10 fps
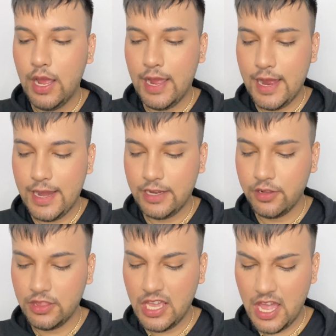and
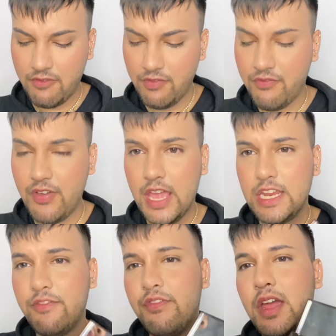they have a
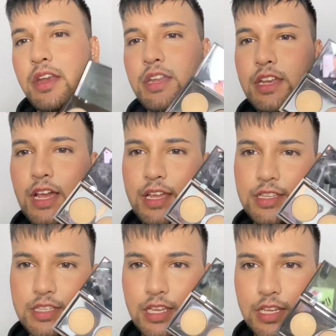very
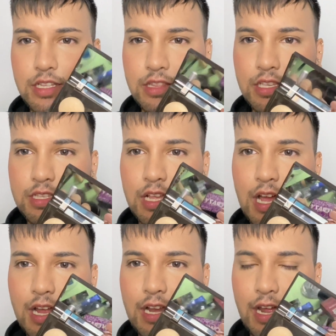nice this
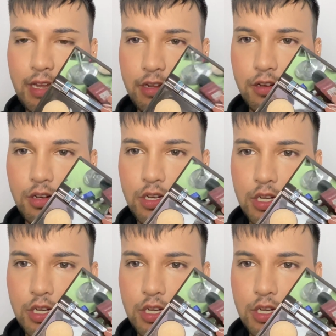highlighter.